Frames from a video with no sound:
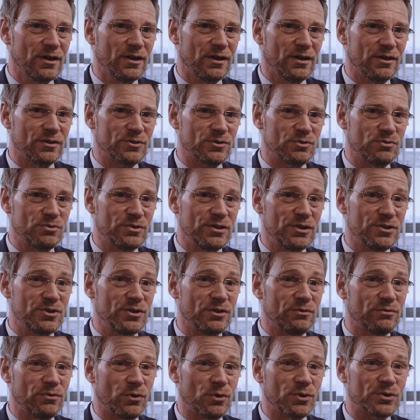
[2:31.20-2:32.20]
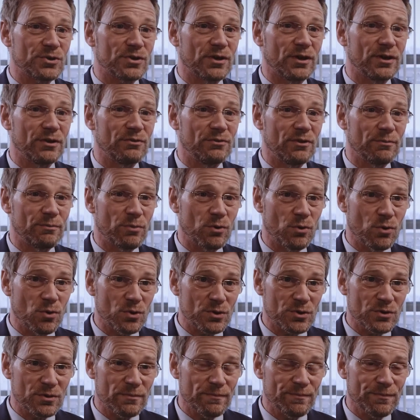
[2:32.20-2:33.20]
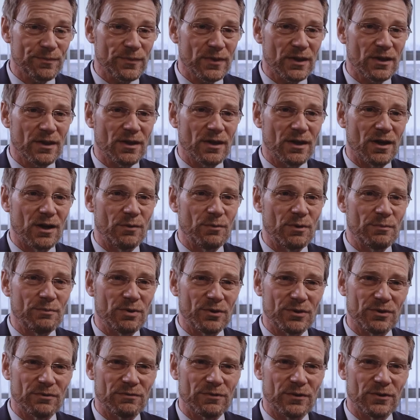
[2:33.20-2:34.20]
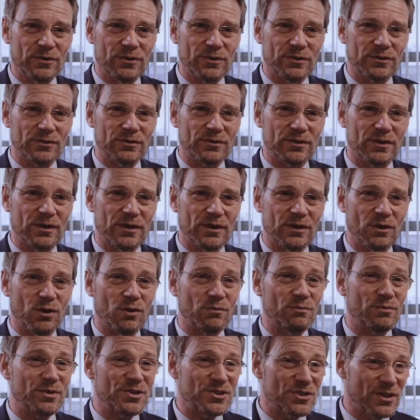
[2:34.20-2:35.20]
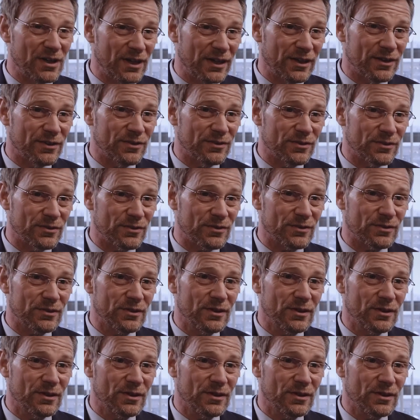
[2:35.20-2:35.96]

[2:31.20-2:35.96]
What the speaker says: strategic foresight report, and we put the focus there on resilience